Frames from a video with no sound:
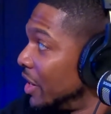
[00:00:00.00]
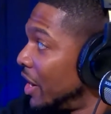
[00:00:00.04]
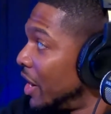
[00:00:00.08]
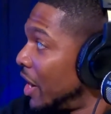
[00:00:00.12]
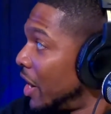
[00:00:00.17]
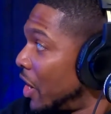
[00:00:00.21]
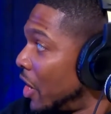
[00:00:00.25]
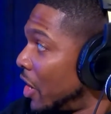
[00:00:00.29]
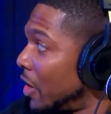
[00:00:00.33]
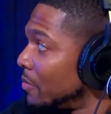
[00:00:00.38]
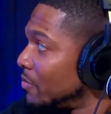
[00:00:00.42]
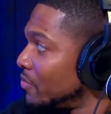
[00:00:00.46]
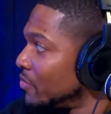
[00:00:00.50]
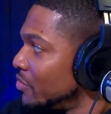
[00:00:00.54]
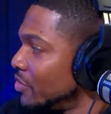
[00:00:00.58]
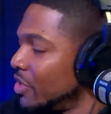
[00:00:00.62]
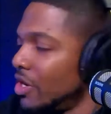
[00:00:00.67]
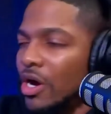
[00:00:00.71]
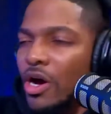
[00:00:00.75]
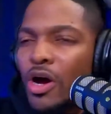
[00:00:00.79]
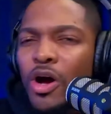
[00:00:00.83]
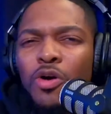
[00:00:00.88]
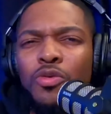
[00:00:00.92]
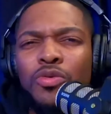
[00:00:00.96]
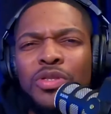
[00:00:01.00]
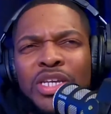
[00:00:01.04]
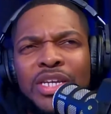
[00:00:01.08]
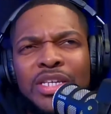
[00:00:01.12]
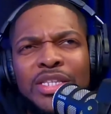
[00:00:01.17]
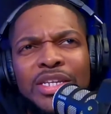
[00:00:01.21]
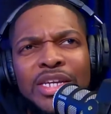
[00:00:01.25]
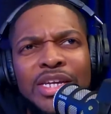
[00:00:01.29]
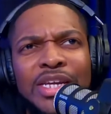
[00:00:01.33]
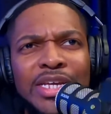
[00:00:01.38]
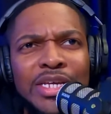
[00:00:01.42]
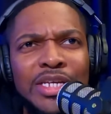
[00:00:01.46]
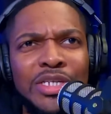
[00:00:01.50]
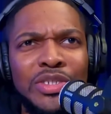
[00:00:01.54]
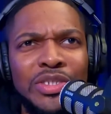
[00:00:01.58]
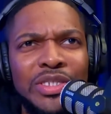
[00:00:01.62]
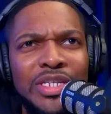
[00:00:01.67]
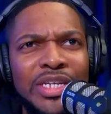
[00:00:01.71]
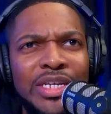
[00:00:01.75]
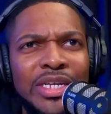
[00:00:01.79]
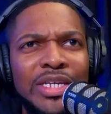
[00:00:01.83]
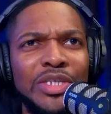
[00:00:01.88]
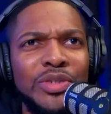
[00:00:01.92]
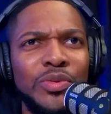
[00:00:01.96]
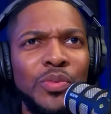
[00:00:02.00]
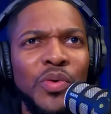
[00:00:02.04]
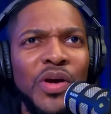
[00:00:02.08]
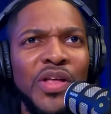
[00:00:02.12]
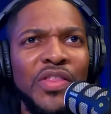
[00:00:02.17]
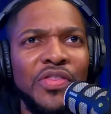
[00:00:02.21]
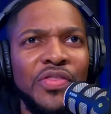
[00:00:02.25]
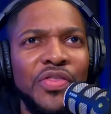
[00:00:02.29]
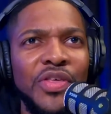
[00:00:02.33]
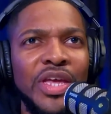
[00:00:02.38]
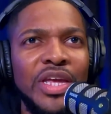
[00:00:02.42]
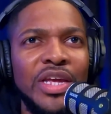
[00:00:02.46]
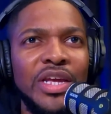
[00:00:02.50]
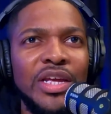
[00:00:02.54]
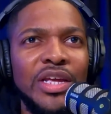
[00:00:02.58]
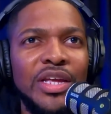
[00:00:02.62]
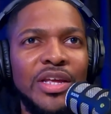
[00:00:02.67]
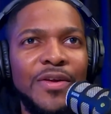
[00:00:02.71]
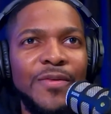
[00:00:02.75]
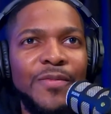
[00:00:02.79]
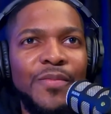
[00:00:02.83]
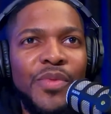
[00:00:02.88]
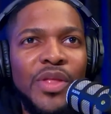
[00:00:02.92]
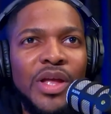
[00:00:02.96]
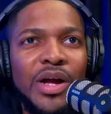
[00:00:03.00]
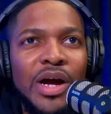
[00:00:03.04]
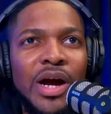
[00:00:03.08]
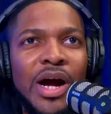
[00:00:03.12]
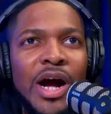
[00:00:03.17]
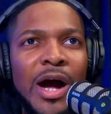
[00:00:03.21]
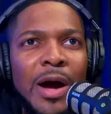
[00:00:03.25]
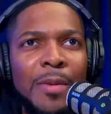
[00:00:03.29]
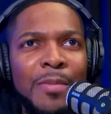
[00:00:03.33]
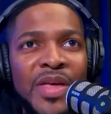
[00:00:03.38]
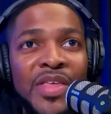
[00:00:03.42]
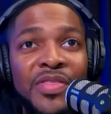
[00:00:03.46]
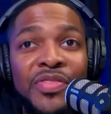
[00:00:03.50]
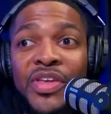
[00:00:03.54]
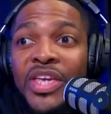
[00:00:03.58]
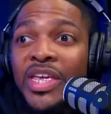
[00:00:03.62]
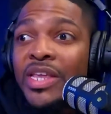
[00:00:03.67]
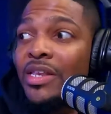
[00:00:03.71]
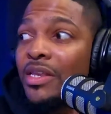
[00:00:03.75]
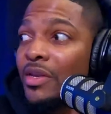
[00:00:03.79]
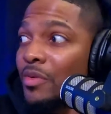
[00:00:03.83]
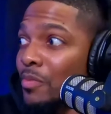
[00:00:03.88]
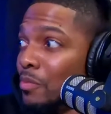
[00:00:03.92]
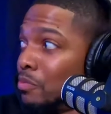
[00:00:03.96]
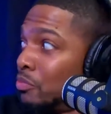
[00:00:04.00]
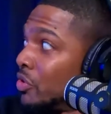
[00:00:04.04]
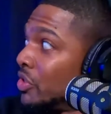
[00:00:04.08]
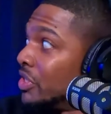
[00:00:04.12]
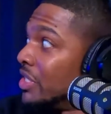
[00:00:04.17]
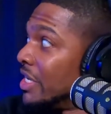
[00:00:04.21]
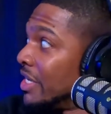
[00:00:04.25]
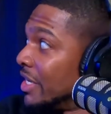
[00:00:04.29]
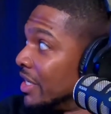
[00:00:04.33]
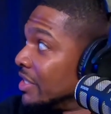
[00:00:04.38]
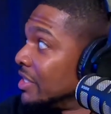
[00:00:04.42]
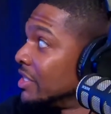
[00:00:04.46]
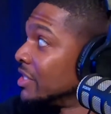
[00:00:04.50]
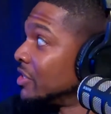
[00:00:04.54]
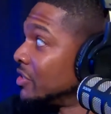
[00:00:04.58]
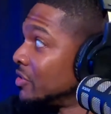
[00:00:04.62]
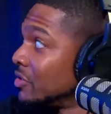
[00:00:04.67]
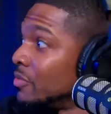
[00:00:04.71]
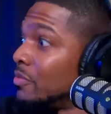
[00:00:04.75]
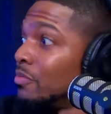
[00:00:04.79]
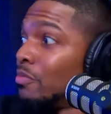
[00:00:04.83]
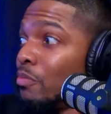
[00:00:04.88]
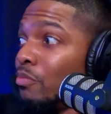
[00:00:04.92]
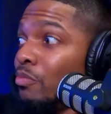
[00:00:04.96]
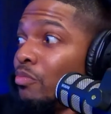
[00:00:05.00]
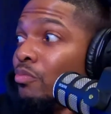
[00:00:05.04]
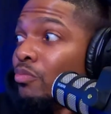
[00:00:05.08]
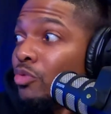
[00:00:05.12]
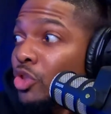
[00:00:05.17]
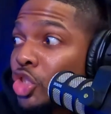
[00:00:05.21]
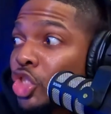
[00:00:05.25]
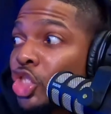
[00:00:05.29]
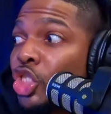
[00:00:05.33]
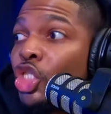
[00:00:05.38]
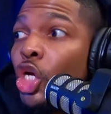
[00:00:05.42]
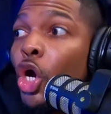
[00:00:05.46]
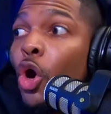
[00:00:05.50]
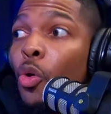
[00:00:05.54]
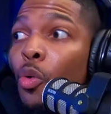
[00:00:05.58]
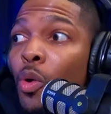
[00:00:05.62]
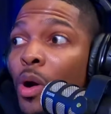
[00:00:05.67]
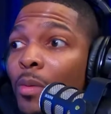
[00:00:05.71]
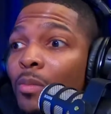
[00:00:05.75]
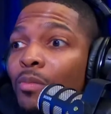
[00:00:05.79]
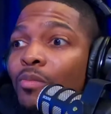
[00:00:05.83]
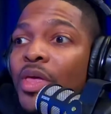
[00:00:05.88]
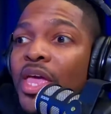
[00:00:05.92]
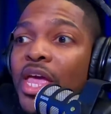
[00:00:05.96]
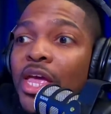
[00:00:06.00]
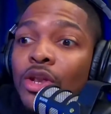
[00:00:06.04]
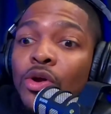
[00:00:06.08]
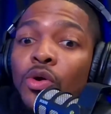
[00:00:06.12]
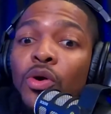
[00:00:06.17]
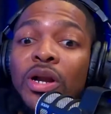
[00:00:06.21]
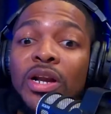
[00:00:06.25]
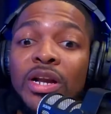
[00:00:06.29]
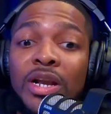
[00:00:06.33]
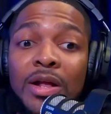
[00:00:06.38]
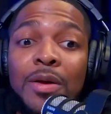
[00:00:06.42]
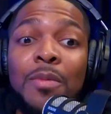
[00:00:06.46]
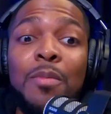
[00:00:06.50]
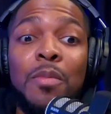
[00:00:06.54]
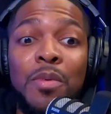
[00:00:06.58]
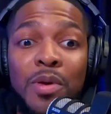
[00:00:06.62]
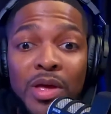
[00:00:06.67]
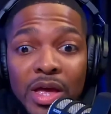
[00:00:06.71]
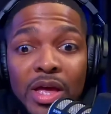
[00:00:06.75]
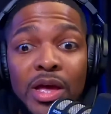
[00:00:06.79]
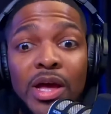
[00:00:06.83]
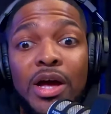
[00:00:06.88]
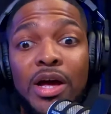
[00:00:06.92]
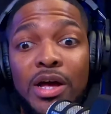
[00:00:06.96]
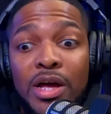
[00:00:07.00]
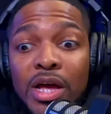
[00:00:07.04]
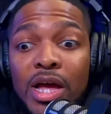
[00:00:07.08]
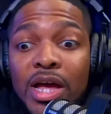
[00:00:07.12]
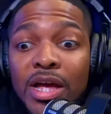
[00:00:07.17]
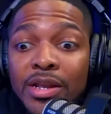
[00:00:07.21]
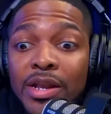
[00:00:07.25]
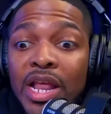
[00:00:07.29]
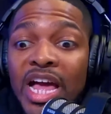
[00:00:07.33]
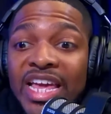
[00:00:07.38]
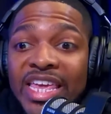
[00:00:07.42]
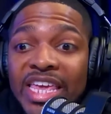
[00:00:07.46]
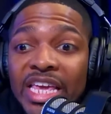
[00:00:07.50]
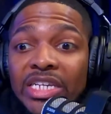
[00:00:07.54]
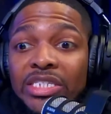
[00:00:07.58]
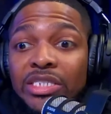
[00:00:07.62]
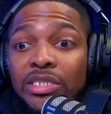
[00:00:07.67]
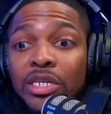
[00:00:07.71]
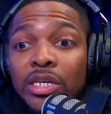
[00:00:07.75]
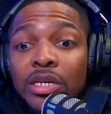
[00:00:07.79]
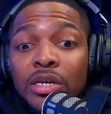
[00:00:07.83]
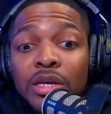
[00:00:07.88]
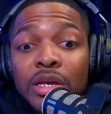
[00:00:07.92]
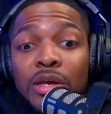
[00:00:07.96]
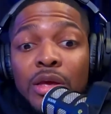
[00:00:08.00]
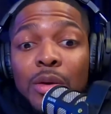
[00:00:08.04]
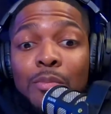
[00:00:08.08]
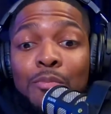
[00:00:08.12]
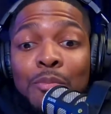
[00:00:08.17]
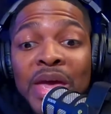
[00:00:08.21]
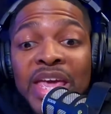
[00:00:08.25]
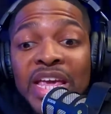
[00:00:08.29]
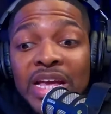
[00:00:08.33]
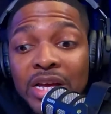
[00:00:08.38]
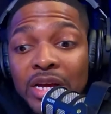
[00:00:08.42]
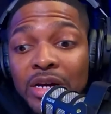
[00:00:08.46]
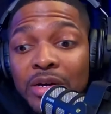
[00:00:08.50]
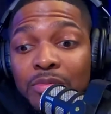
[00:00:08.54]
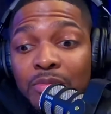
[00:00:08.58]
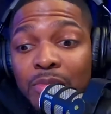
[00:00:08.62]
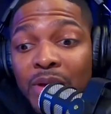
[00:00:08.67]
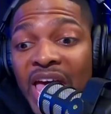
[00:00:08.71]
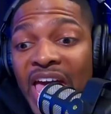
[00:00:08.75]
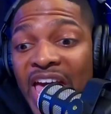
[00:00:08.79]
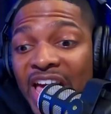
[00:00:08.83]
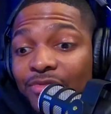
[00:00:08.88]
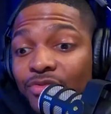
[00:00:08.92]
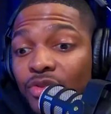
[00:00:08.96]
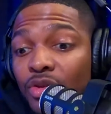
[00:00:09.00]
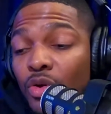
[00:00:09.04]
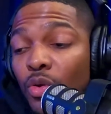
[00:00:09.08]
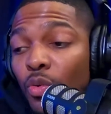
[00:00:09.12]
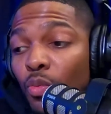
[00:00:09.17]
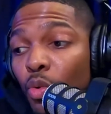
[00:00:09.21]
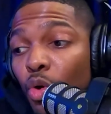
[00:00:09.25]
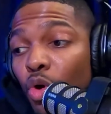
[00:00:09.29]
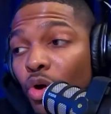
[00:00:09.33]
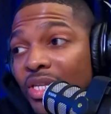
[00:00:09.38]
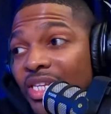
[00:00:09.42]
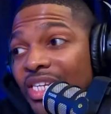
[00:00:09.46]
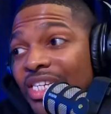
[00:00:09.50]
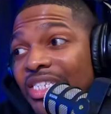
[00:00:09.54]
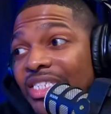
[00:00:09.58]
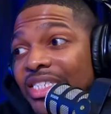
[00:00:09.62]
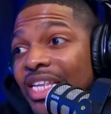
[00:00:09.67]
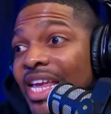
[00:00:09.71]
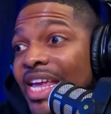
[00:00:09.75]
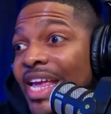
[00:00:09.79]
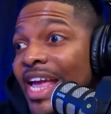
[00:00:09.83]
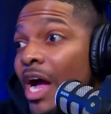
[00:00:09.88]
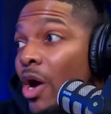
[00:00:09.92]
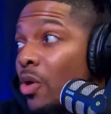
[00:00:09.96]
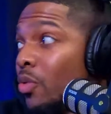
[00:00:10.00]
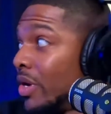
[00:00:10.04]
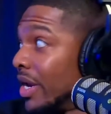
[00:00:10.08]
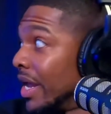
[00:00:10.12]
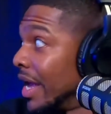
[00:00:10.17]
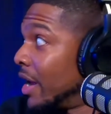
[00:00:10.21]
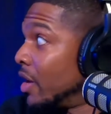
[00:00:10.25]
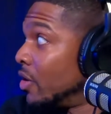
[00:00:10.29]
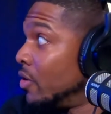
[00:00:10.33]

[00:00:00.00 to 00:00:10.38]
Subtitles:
There is one thing, and then proceeded to show him in order to, I guess, make him have to walk this thing out now.